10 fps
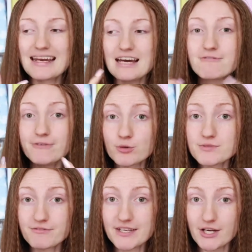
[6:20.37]
And I
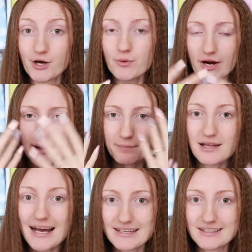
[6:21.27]
filmed a video where I
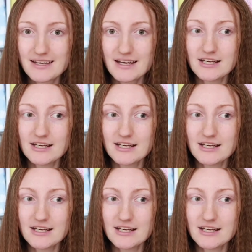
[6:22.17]
applied it